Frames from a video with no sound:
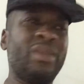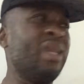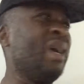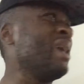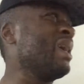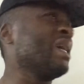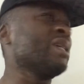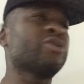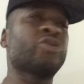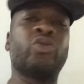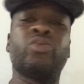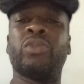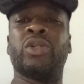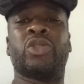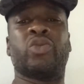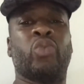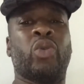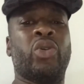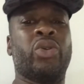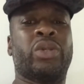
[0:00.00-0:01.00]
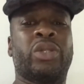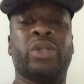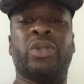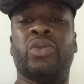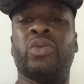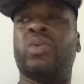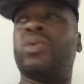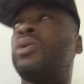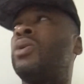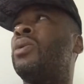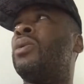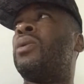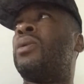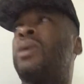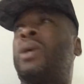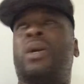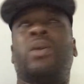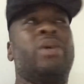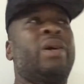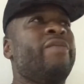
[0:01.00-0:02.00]
I got so much work to do.
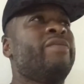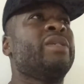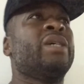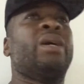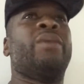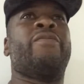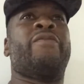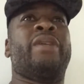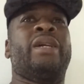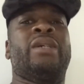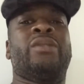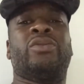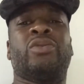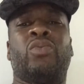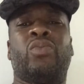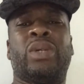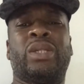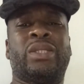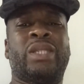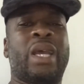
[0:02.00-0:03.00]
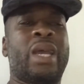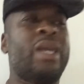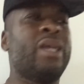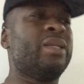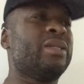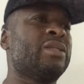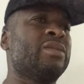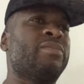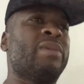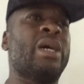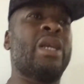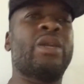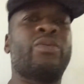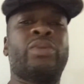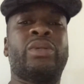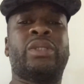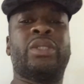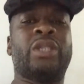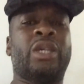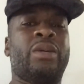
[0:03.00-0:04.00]
I don't have time for that. So once I hit somebody
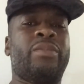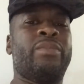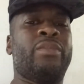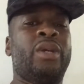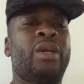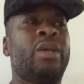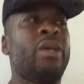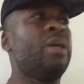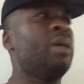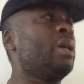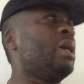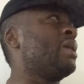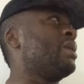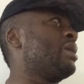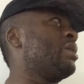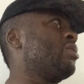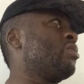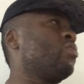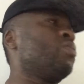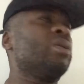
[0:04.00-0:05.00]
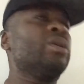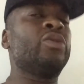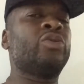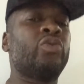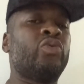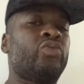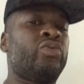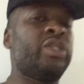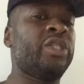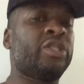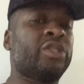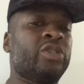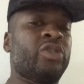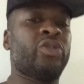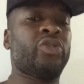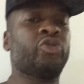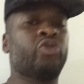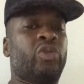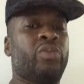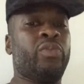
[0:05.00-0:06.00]
with something and they don't want to do
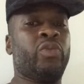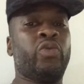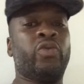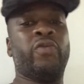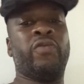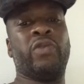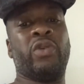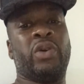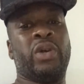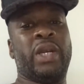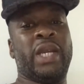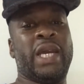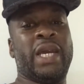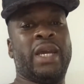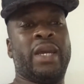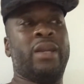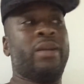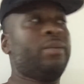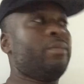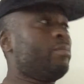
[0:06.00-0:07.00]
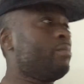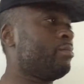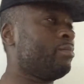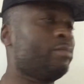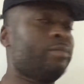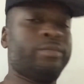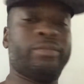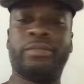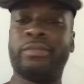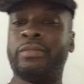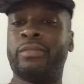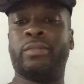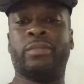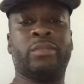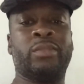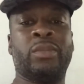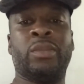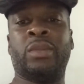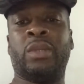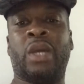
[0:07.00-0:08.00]
research or move on that,
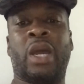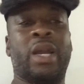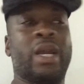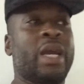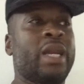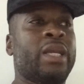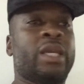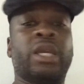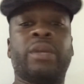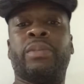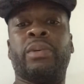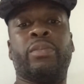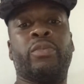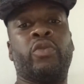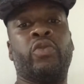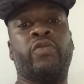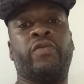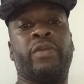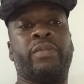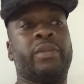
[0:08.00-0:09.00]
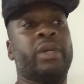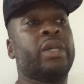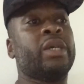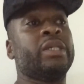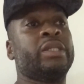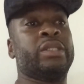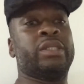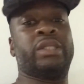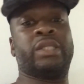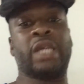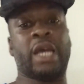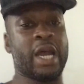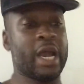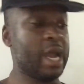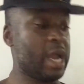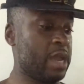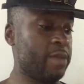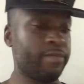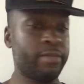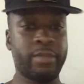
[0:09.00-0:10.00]
I got to keep it moving because
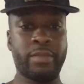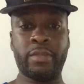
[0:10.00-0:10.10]
time